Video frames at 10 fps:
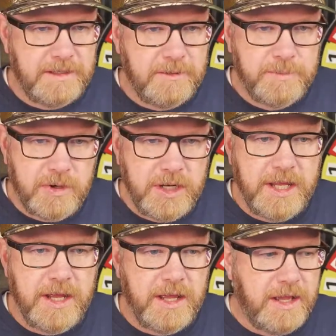
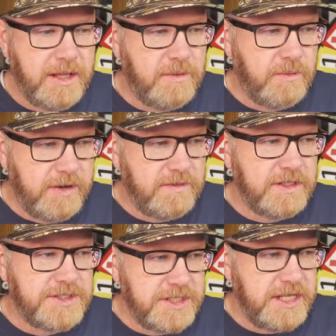putting River
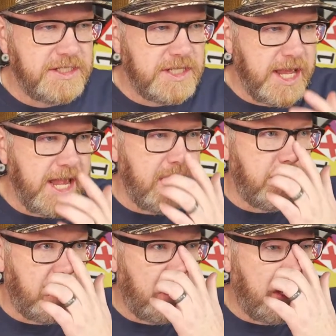to Sea's name
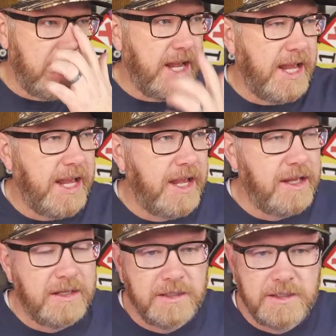on a
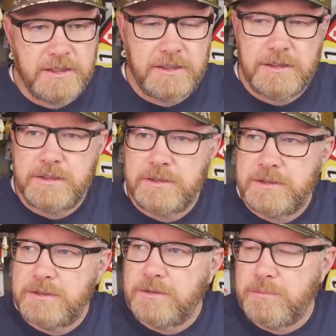
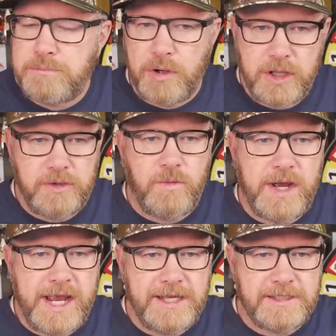bullet
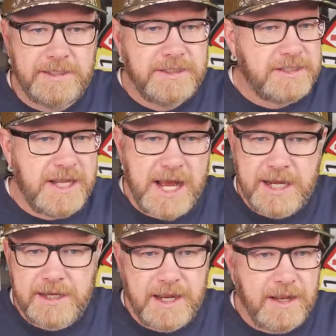weight does
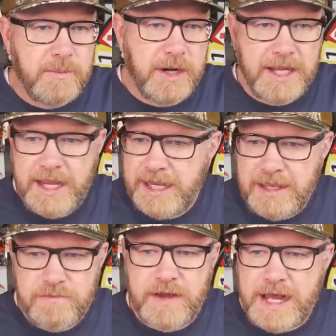not bring
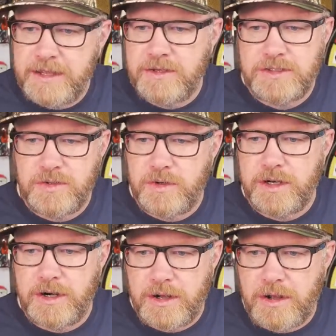any value to it
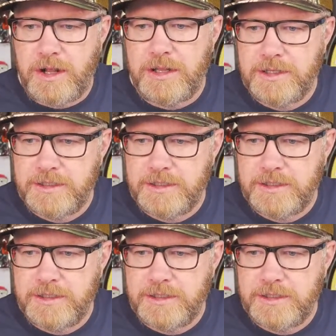at all.